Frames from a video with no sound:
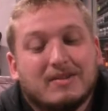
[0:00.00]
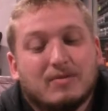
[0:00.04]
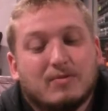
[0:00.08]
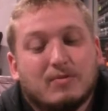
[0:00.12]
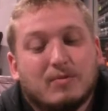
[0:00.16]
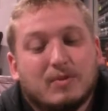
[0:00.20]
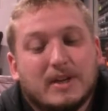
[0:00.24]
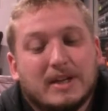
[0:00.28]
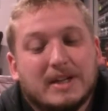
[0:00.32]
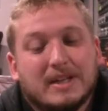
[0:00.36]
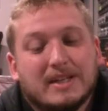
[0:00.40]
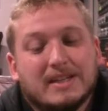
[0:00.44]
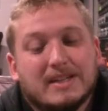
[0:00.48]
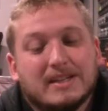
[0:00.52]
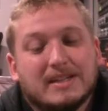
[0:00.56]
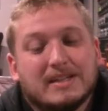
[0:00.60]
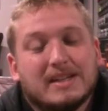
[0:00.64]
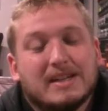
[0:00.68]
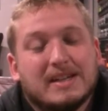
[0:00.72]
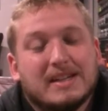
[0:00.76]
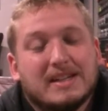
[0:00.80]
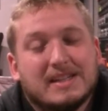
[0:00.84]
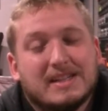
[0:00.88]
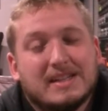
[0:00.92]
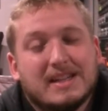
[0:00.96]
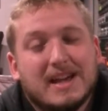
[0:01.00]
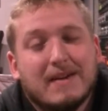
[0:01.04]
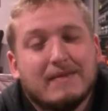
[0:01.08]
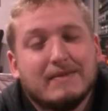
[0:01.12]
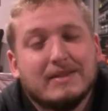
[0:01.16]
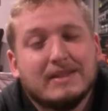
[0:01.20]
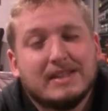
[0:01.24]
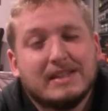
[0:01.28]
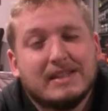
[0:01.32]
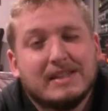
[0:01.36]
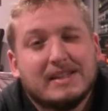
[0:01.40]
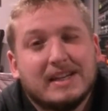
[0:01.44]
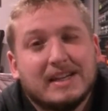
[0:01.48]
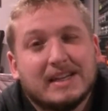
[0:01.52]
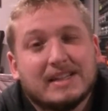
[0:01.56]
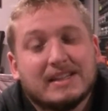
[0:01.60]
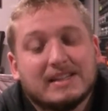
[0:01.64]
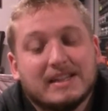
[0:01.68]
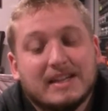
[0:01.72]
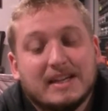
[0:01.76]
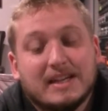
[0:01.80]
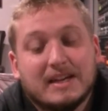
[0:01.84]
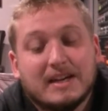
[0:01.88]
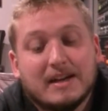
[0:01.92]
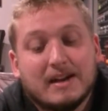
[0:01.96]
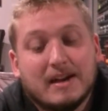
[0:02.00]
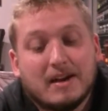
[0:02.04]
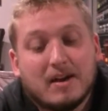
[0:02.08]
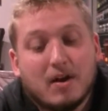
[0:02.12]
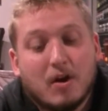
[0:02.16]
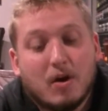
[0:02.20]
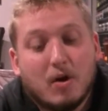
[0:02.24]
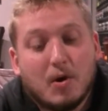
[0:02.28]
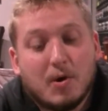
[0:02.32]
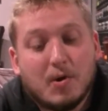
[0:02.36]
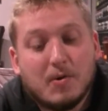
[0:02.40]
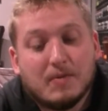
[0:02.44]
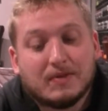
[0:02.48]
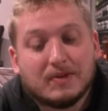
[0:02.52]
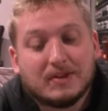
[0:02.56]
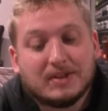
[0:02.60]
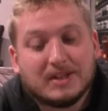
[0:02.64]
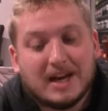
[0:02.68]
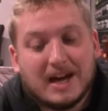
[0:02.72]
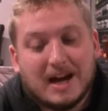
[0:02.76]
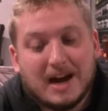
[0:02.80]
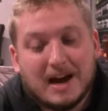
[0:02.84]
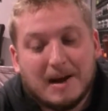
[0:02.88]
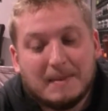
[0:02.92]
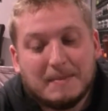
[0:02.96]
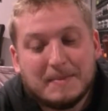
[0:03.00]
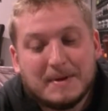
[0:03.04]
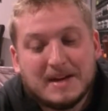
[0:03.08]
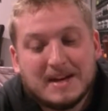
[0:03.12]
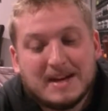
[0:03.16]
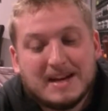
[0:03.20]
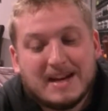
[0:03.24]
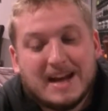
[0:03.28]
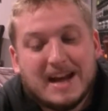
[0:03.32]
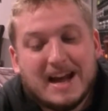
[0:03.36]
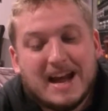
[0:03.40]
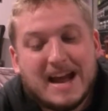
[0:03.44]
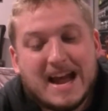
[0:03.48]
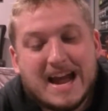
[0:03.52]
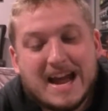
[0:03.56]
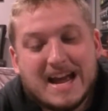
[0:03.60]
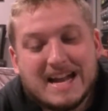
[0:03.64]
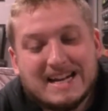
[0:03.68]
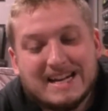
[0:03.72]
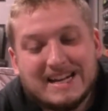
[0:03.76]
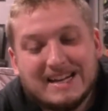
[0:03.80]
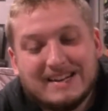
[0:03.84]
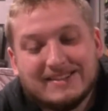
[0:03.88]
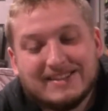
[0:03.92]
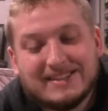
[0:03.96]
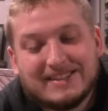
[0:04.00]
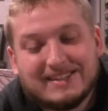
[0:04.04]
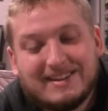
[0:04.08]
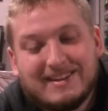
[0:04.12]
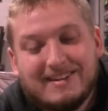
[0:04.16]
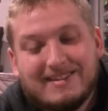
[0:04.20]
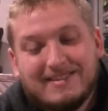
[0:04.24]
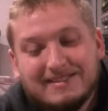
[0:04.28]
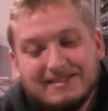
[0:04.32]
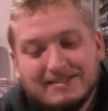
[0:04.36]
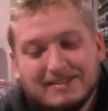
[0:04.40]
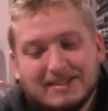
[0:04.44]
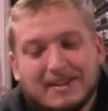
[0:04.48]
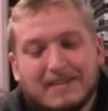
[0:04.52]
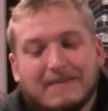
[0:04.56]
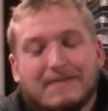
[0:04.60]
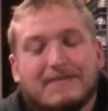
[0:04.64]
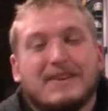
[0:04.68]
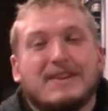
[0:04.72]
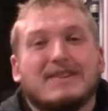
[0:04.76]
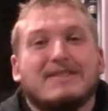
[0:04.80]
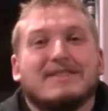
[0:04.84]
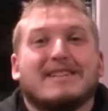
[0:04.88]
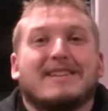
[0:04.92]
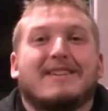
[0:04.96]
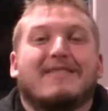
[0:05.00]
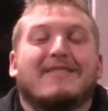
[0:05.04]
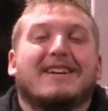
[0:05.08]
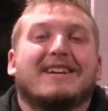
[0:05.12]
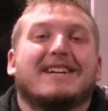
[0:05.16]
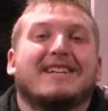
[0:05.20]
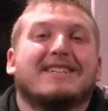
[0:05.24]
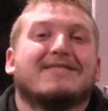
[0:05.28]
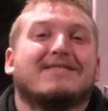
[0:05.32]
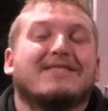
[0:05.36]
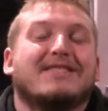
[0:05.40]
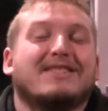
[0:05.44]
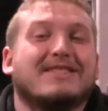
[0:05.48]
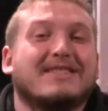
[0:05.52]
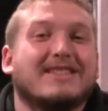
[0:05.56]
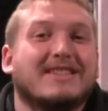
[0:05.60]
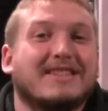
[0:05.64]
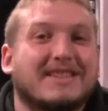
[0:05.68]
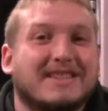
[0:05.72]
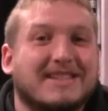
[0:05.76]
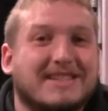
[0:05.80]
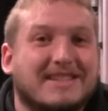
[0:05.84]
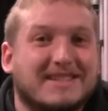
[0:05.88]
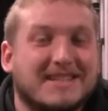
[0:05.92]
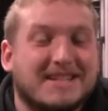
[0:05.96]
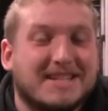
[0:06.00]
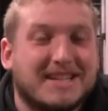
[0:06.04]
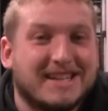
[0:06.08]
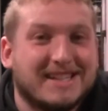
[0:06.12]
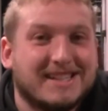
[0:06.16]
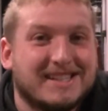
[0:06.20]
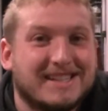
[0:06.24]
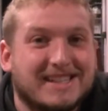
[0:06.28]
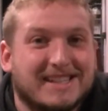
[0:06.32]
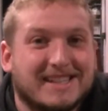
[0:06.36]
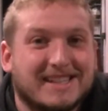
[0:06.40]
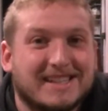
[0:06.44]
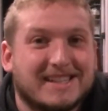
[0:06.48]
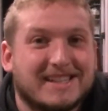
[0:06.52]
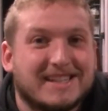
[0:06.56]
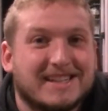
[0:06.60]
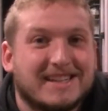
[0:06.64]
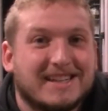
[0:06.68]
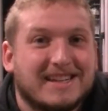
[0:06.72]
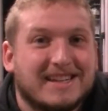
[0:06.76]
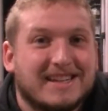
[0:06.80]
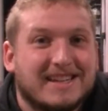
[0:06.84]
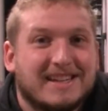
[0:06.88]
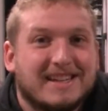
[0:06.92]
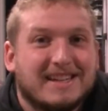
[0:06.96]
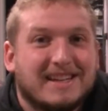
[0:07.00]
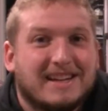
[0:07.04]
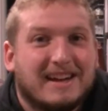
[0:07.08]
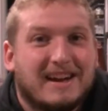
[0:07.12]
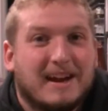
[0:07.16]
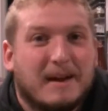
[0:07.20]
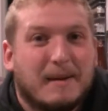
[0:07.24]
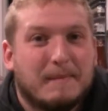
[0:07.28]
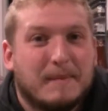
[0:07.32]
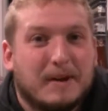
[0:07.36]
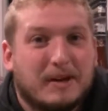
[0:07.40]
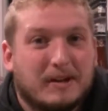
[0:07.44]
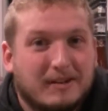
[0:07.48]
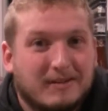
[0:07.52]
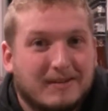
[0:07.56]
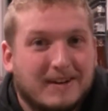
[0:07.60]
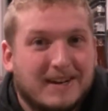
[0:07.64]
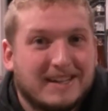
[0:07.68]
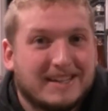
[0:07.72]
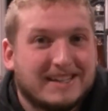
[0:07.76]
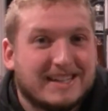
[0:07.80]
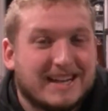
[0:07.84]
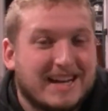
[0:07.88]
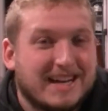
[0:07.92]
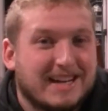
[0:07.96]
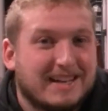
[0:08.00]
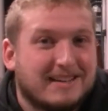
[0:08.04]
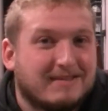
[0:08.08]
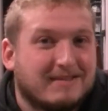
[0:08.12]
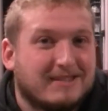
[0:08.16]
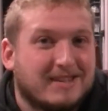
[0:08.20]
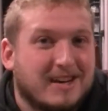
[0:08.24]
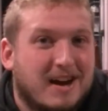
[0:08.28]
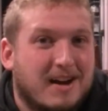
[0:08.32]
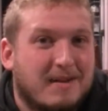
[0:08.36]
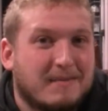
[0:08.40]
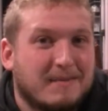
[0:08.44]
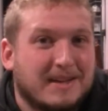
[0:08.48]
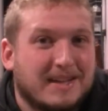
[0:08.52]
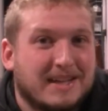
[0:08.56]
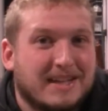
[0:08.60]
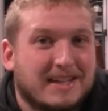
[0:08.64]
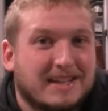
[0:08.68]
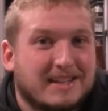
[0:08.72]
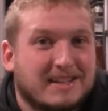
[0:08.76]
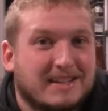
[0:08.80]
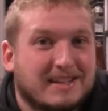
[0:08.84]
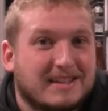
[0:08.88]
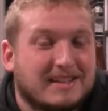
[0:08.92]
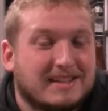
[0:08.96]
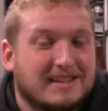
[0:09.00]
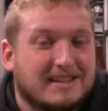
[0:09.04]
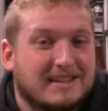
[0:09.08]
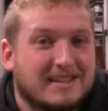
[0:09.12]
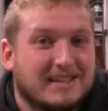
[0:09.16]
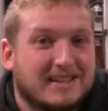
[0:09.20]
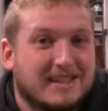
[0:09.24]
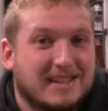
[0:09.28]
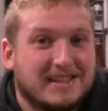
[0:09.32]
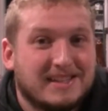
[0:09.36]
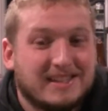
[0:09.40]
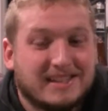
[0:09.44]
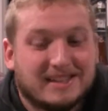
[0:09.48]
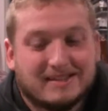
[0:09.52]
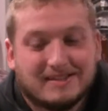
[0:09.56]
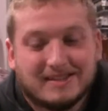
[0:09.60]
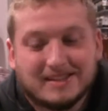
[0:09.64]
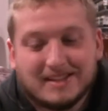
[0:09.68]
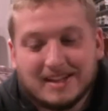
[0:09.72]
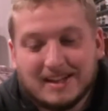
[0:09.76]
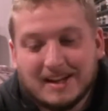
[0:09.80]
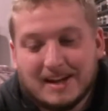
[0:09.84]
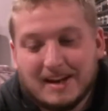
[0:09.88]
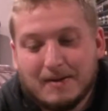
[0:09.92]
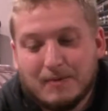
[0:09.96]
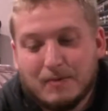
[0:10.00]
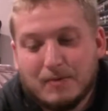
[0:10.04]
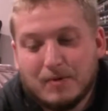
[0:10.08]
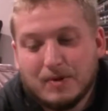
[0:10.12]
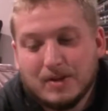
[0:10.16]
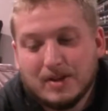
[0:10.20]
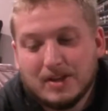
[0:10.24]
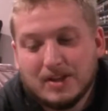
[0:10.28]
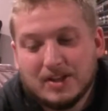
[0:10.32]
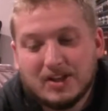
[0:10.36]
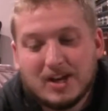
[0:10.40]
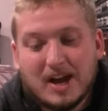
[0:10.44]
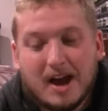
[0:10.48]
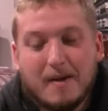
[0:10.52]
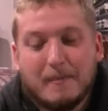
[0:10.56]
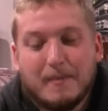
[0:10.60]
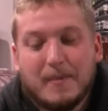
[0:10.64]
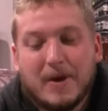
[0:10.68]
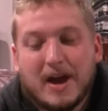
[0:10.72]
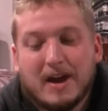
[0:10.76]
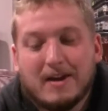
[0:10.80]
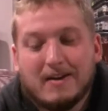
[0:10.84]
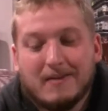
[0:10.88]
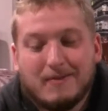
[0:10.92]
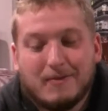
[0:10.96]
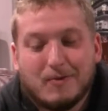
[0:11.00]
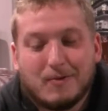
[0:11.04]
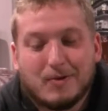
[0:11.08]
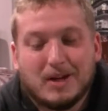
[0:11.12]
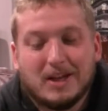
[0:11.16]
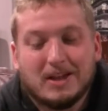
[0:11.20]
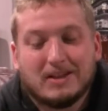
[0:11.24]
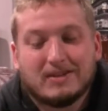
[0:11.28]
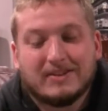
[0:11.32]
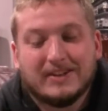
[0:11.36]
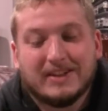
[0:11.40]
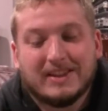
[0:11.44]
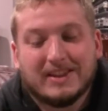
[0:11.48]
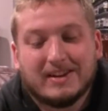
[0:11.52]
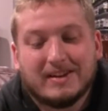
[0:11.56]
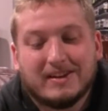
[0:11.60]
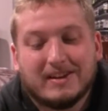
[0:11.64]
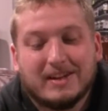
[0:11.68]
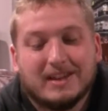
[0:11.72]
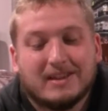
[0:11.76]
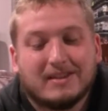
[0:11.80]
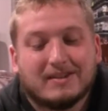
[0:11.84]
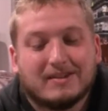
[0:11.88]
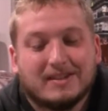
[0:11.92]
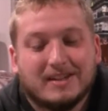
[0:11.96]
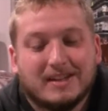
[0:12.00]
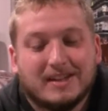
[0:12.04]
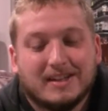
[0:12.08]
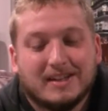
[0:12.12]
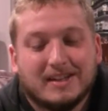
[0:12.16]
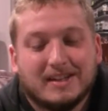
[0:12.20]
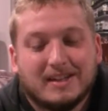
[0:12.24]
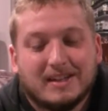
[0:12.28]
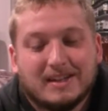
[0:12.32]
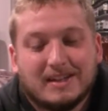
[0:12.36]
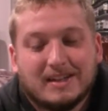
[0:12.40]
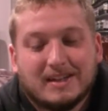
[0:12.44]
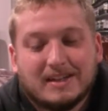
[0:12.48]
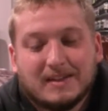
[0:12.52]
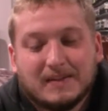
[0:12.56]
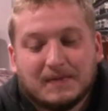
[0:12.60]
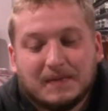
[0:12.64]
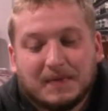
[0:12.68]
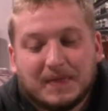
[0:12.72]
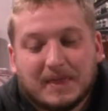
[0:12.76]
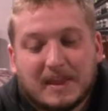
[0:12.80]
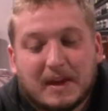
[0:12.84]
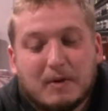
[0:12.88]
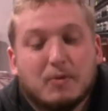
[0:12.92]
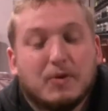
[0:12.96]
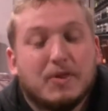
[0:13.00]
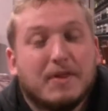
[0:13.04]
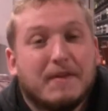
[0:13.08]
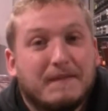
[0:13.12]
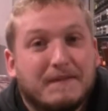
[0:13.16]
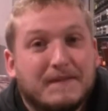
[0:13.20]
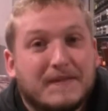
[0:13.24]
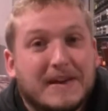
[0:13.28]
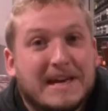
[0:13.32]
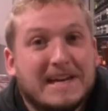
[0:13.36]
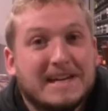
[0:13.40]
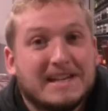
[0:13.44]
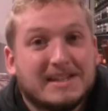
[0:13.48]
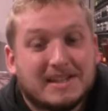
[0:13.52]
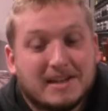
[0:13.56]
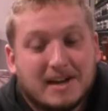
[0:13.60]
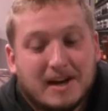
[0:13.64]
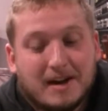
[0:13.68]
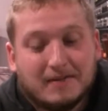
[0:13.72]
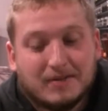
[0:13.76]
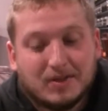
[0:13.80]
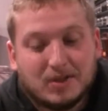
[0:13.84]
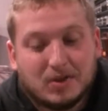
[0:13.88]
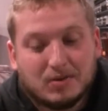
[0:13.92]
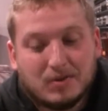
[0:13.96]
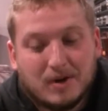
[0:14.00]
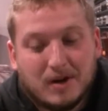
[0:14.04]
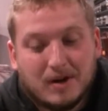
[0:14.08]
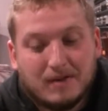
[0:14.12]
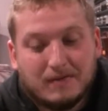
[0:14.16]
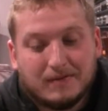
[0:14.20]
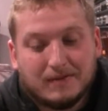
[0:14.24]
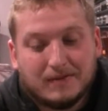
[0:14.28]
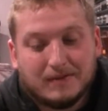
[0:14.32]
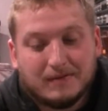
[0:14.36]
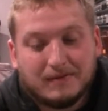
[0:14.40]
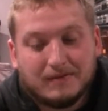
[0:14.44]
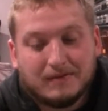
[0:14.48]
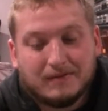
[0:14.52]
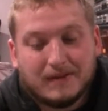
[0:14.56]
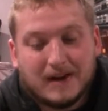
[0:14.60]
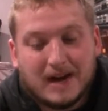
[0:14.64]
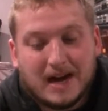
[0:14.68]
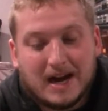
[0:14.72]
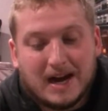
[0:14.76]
wins 7-6 in overtime, and it is a little confusing because when you look at the statistics, Bellarmine kind of dominated statistically. They won the shot battle 43-33. They won the face-offs 12-5.